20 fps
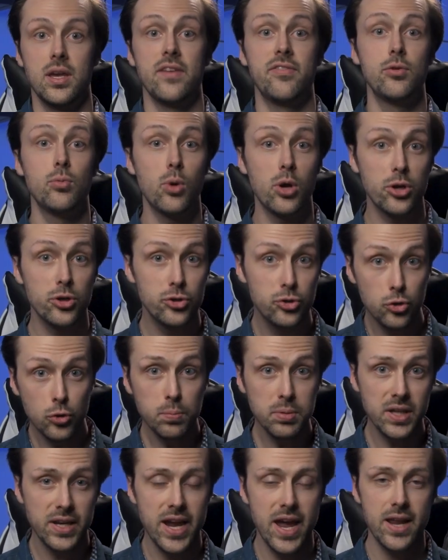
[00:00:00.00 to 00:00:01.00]
If you want to
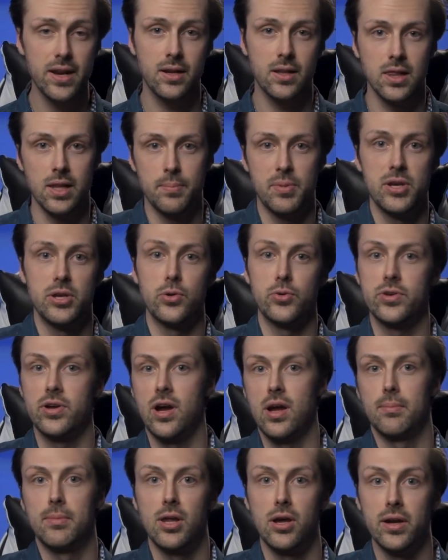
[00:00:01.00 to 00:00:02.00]
duplicate a clip in your
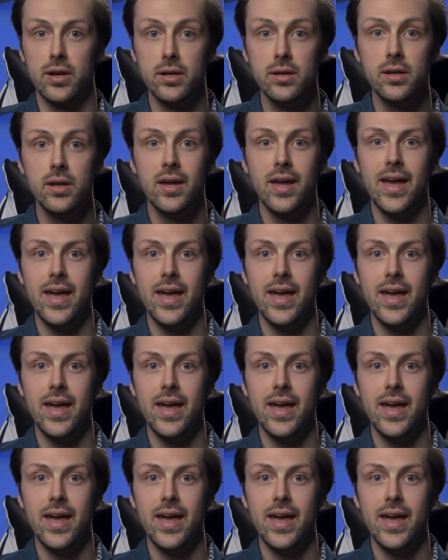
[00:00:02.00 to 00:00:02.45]
timeline,